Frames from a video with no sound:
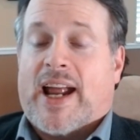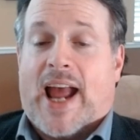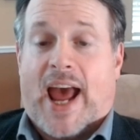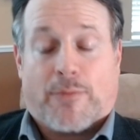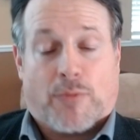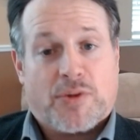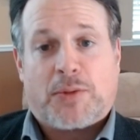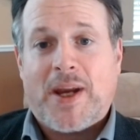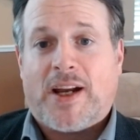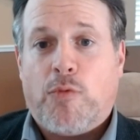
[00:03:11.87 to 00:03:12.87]
And when we
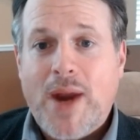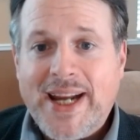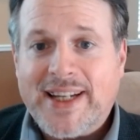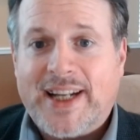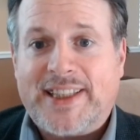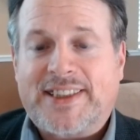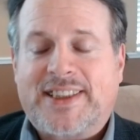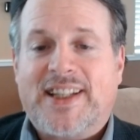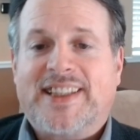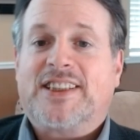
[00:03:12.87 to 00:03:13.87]
speak of weakness,
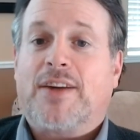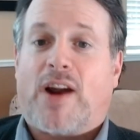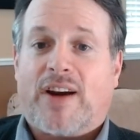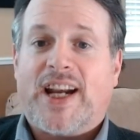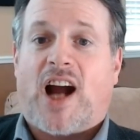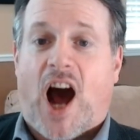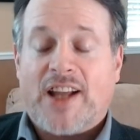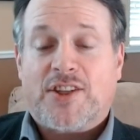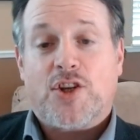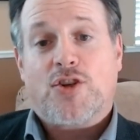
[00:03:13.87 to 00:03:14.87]
this is a very
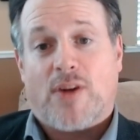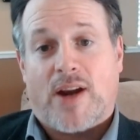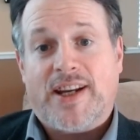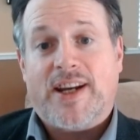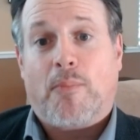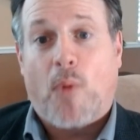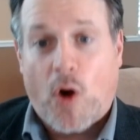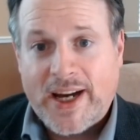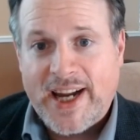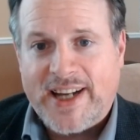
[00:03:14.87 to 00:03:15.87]
concentrated
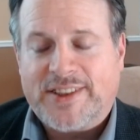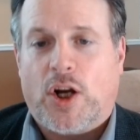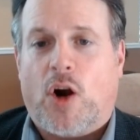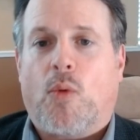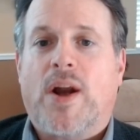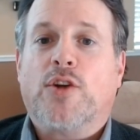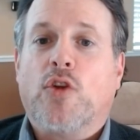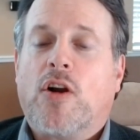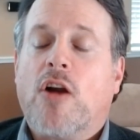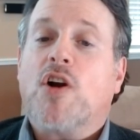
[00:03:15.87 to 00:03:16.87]
market. So when you
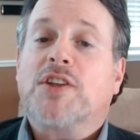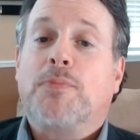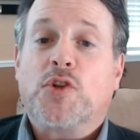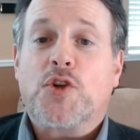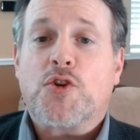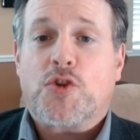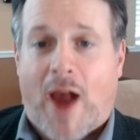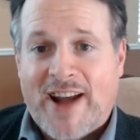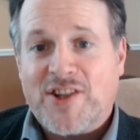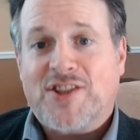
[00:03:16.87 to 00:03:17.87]
look across most of your
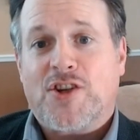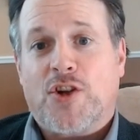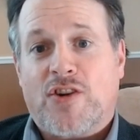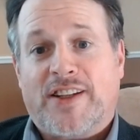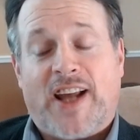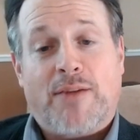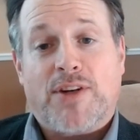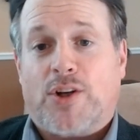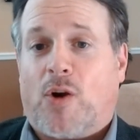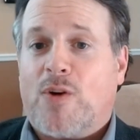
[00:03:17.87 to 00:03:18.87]
strategies and year-to-date
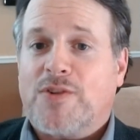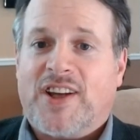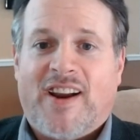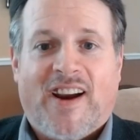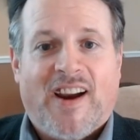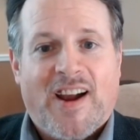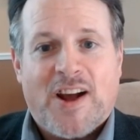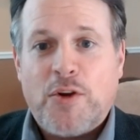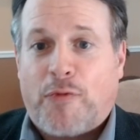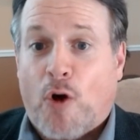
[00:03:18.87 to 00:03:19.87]
returns,
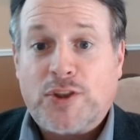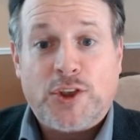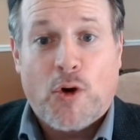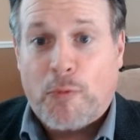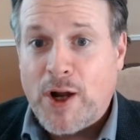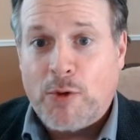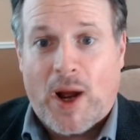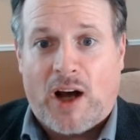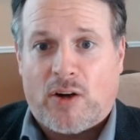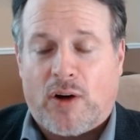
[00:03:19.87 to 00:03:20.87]
you folks are doing pretty
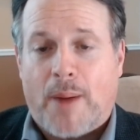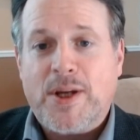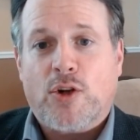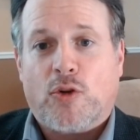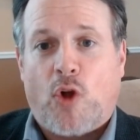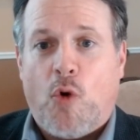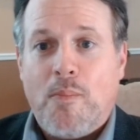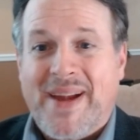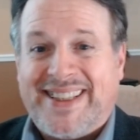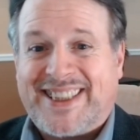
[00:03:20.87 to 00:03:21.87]
well. I mean, you're low
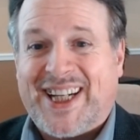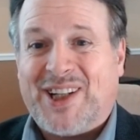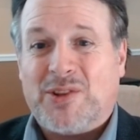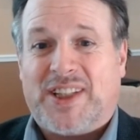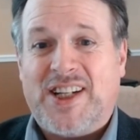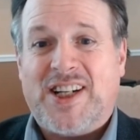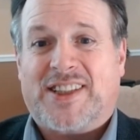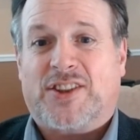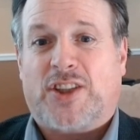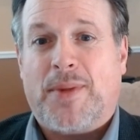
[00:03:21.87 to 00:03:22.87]
mid-single
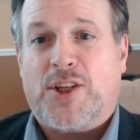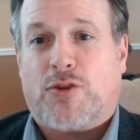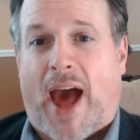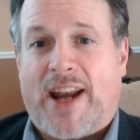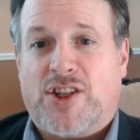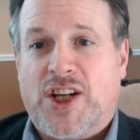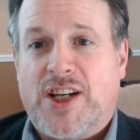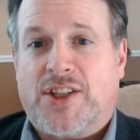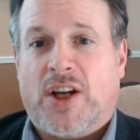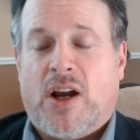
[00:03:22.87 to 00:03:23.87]
digits in some of these
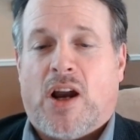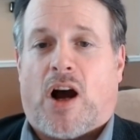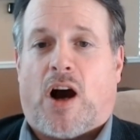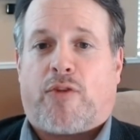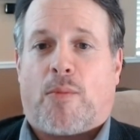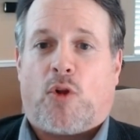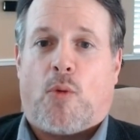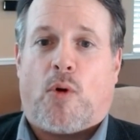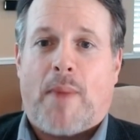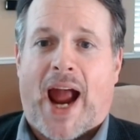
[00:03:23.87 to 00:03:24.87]
strategies uh, from
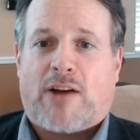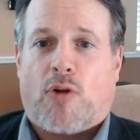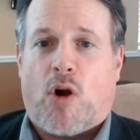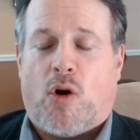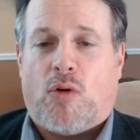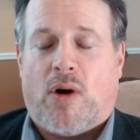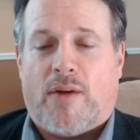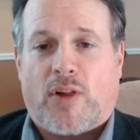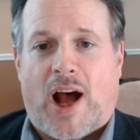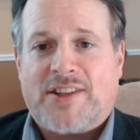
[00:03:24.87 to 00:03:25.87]
global macro, a
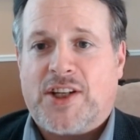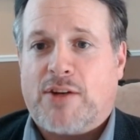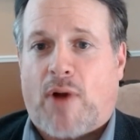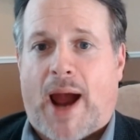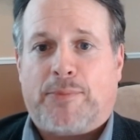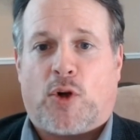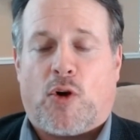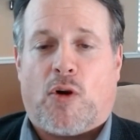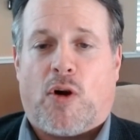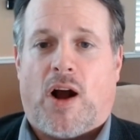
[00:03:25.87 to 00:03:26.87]
velocity
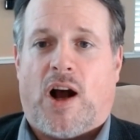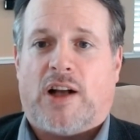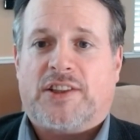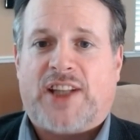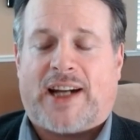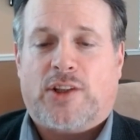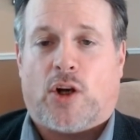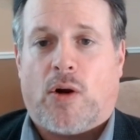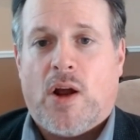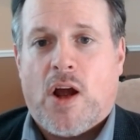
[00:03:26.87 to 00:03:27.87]
raptor, a uh,
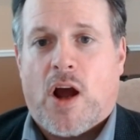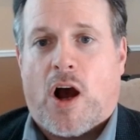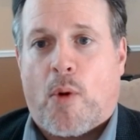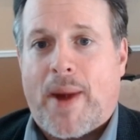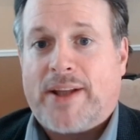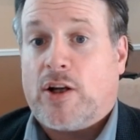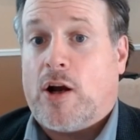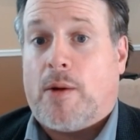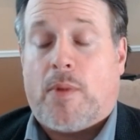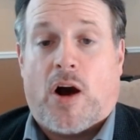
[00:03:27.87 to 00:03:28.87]
sector, a
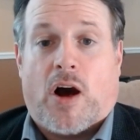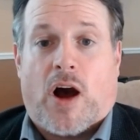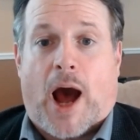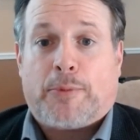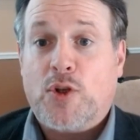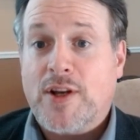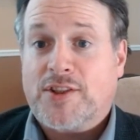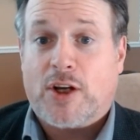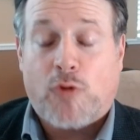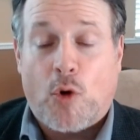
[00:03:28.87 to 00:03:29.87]
momentum, uh,
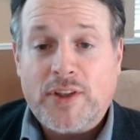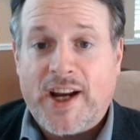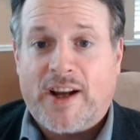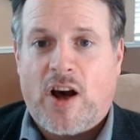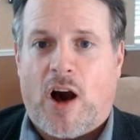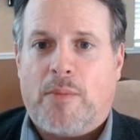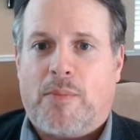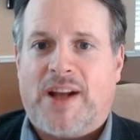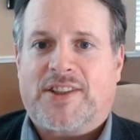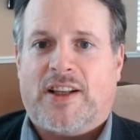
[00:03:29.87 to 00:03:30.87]
opportunistic growth in income,
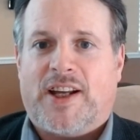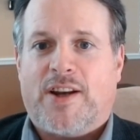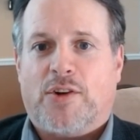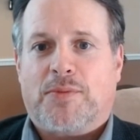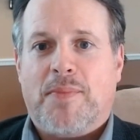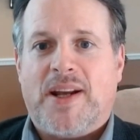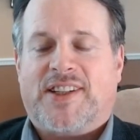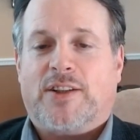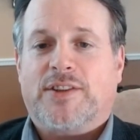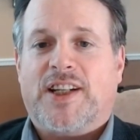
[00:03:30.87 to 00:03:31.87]
basically in those
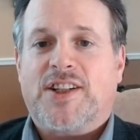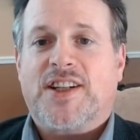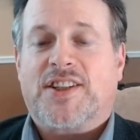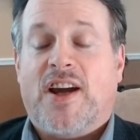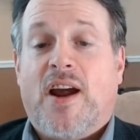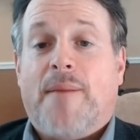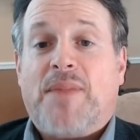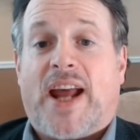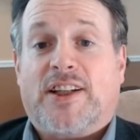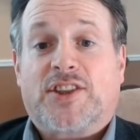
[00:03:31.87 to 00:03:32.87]
mid-single digits
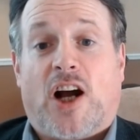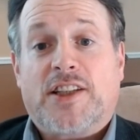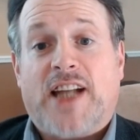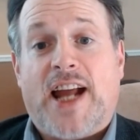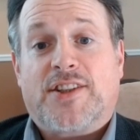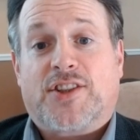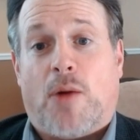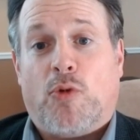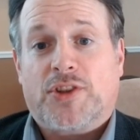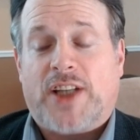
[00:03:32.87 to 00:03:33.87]
and as such. And
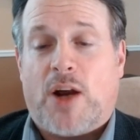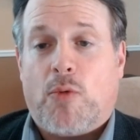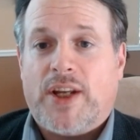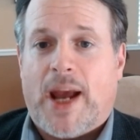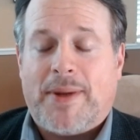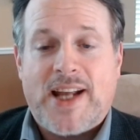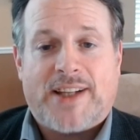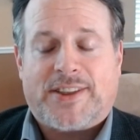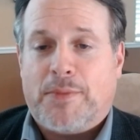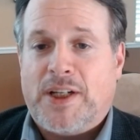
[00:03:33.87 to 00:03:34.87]
some will say, well, yeah, but the
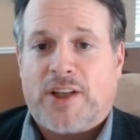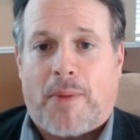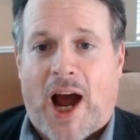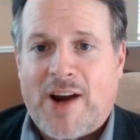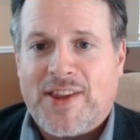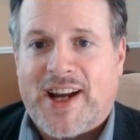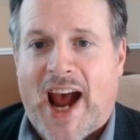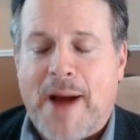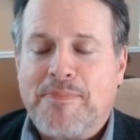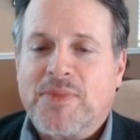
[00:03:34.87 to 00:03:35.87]
s and P is up higher than
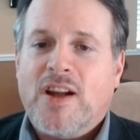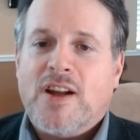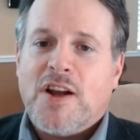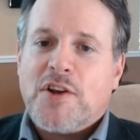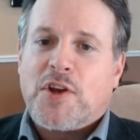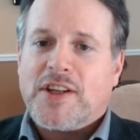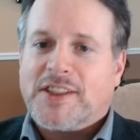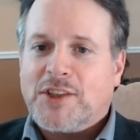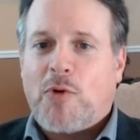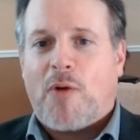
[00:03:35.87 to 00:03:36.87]
that. So
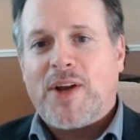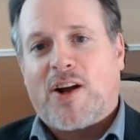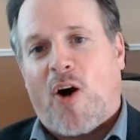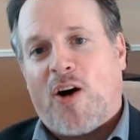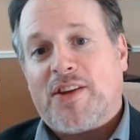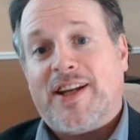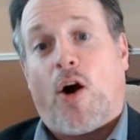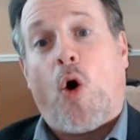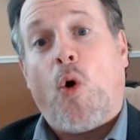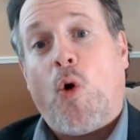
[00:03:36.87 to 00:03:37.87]
this is what we call the
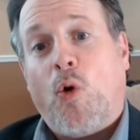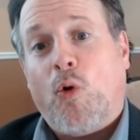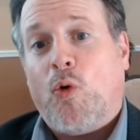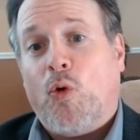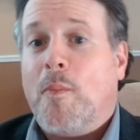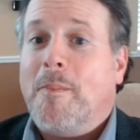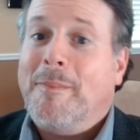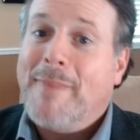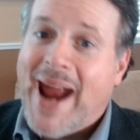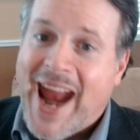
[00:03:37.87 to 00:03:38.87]
old
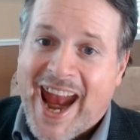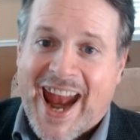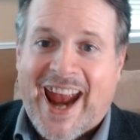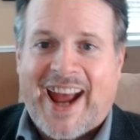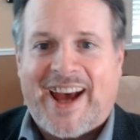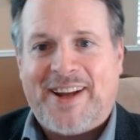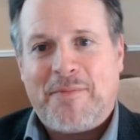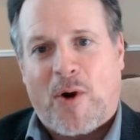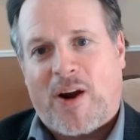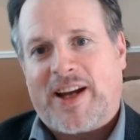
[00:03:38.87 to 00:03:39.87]
man
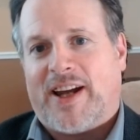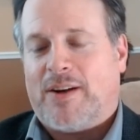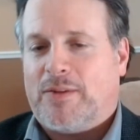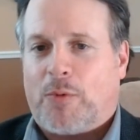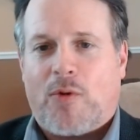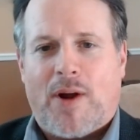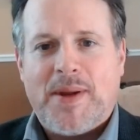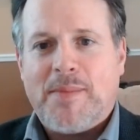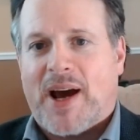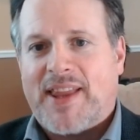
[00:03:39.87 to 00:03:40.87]
market. What do I
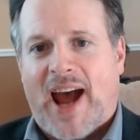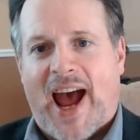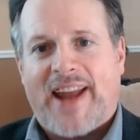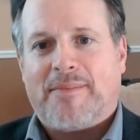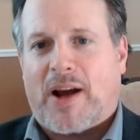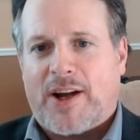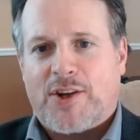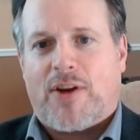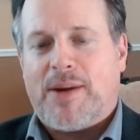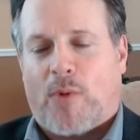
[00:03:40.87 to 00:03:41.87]
mean by that? I'm not going
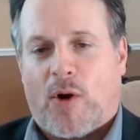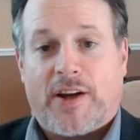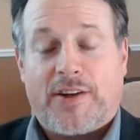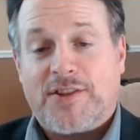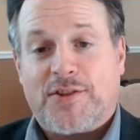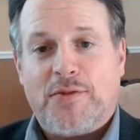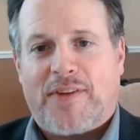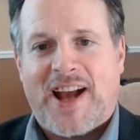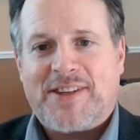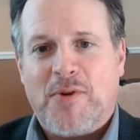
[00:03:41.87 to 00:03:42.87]
to trade market because it's too
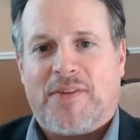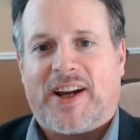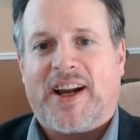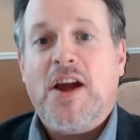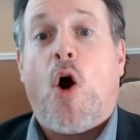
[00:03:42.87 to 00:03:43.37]
fast moving.